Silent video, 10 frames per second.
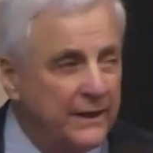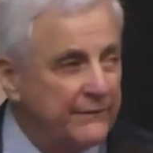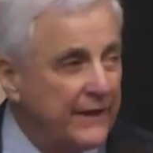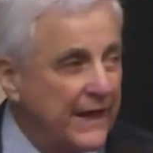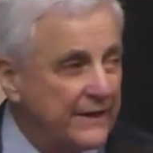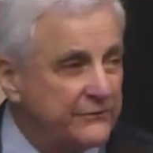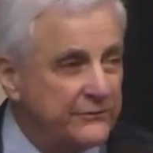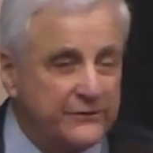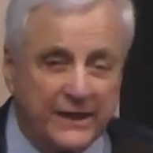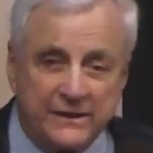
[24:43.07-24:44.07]
They had to
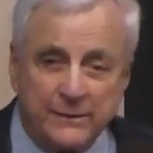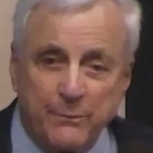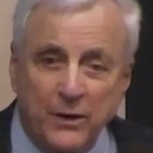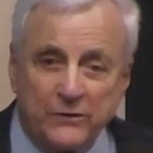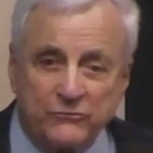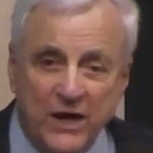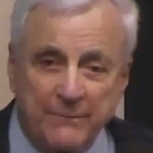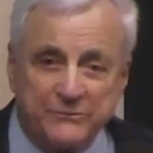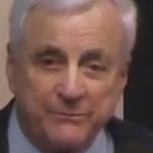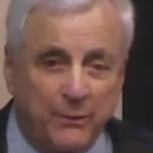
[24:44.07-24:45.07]
take their
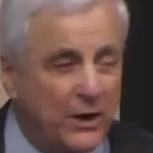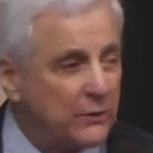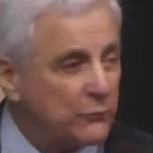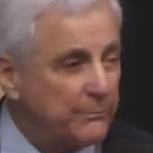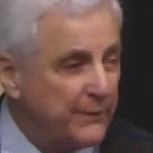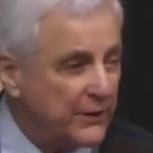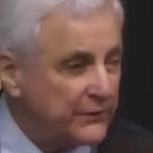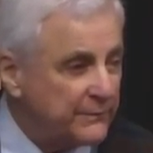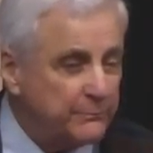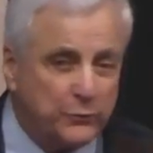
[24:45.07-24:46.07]
traps apart, repair
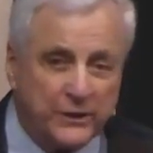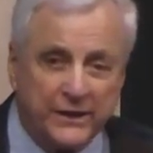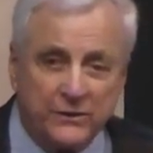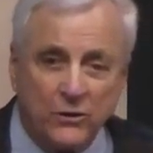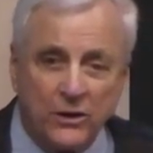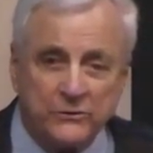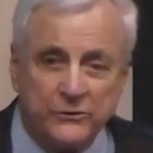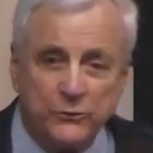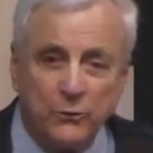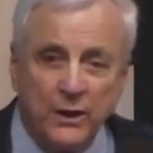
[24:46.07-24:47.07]
them, put in all
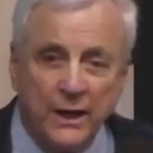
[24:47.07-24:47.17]
new